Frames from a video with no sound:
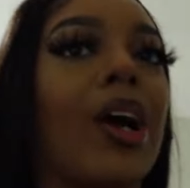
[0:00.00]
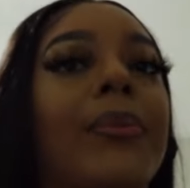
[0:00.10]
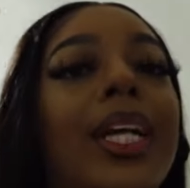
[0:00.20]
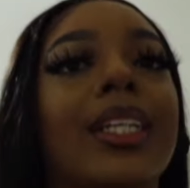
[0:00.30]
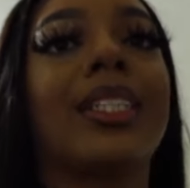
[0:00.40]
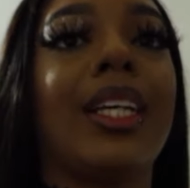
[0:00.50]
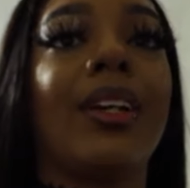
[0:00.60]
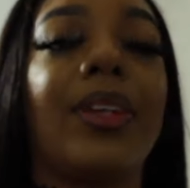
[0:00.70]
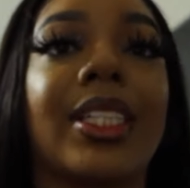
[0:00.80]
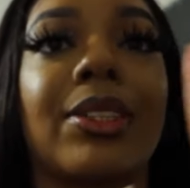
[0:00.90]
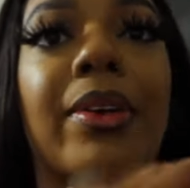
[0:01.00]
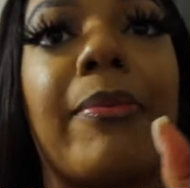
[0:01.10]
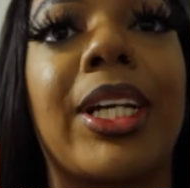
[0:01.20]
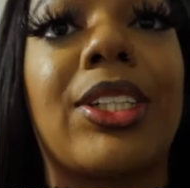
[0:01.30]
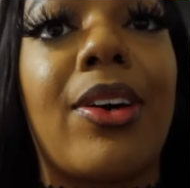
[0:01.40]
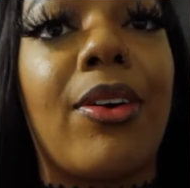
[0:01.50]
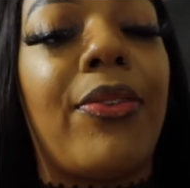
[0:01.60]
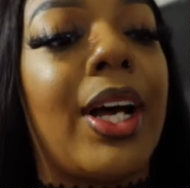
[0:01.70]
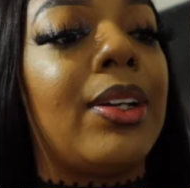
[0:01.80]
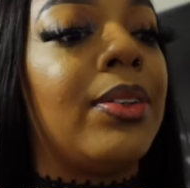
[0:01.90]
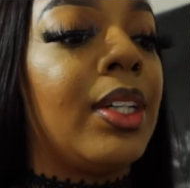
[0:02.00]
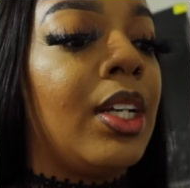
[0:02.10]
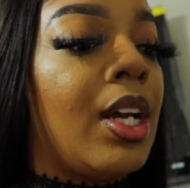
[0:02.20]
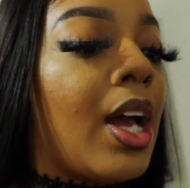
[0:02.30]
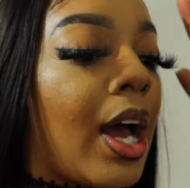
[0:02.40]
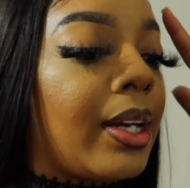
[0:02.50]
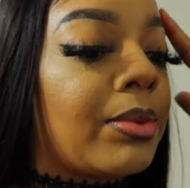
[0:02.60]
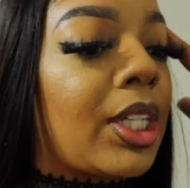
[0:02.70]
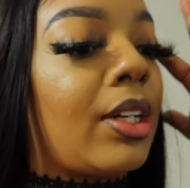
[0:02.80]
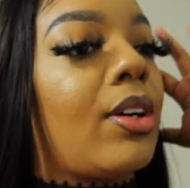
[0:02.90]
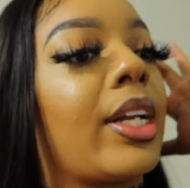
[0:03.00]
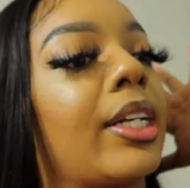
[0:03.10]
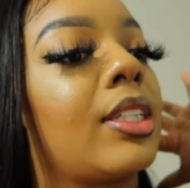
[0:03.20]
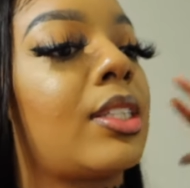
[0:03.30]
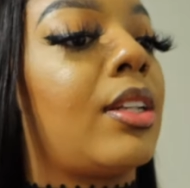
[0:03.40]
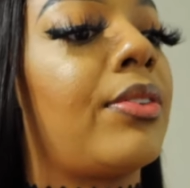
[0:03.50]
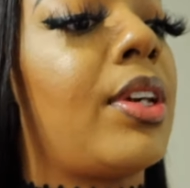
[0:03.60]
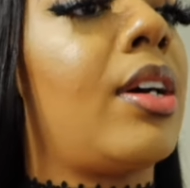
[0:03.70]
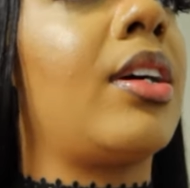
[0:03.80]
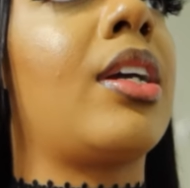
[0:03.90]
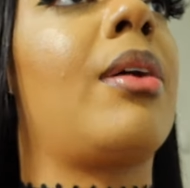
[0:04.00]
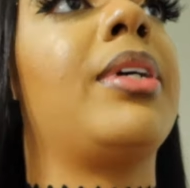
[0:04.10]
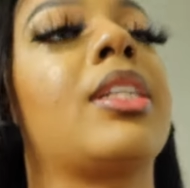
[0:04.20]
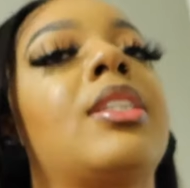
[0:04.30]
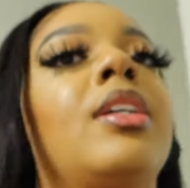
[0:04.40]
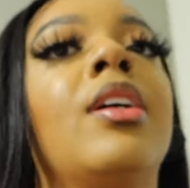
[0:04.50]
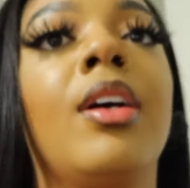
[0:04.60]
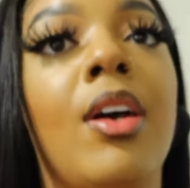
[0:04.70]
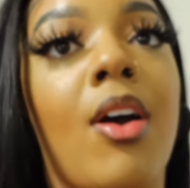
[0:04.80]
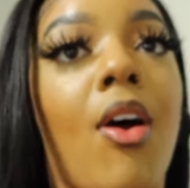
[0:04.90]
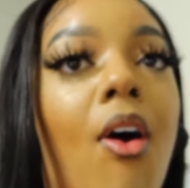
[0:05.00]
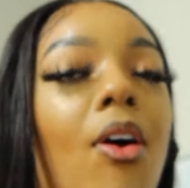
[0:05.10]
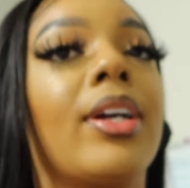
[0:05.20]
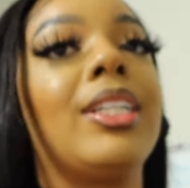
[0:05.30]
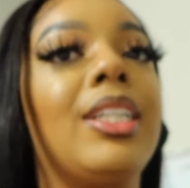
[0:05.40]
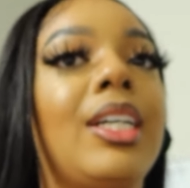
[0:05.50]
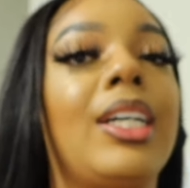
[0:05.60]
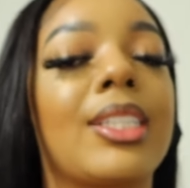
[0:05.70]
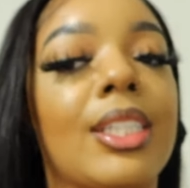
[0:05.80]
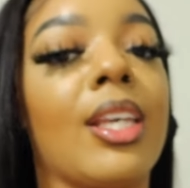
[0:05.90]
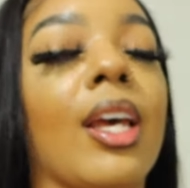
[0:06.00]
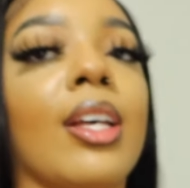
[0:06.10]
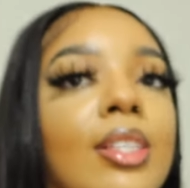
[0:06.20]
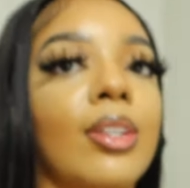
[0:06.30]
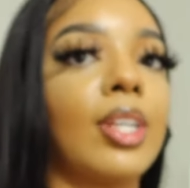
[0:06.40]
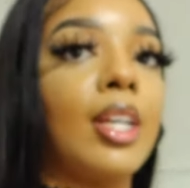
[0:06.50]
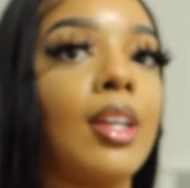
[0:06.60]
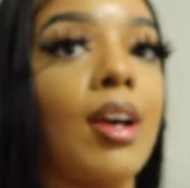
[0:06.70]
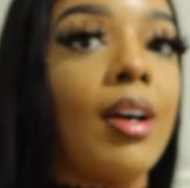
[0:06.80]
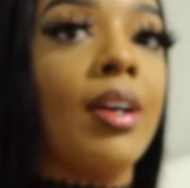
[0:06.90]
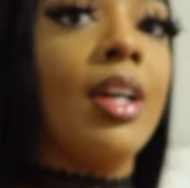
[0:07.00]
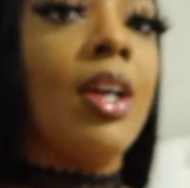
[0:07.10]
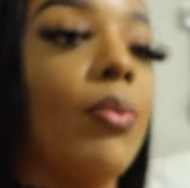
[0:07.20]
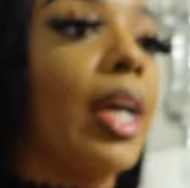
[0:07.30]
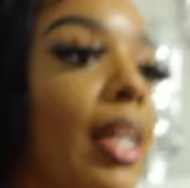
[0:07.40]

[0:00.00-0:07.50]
y'all be able to see it on Instagram. Make sure y'all go follow. I am Chyng, all that good stuff, y'all. And y'all be able to see all the looks. So yeah, y'all. We